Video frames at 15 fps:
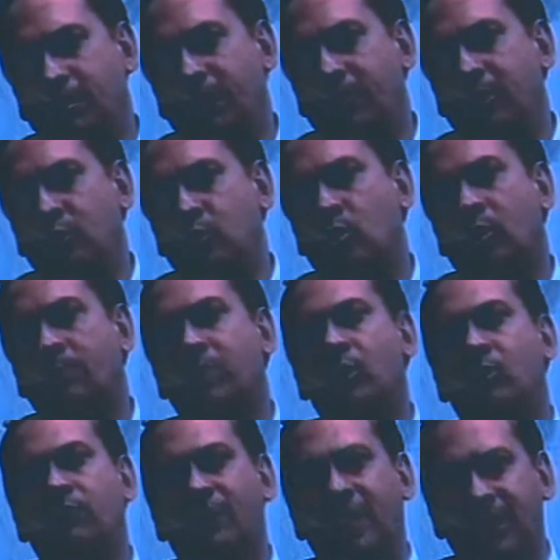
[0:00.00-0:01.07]
babies who are
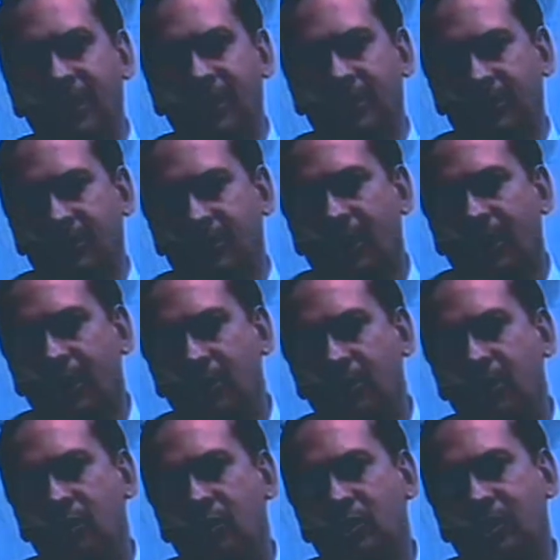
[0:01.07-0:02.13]
below 5 years,
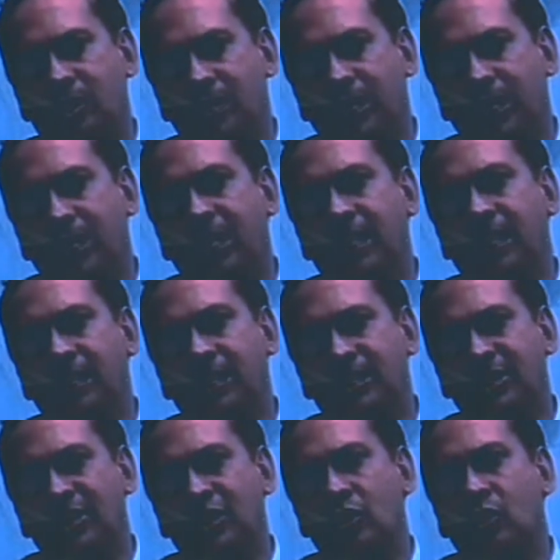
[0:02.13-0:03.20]
because they get a
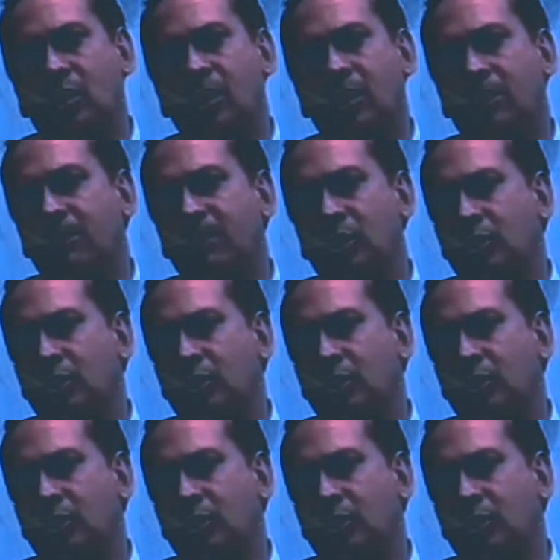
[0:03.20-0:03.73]
disease called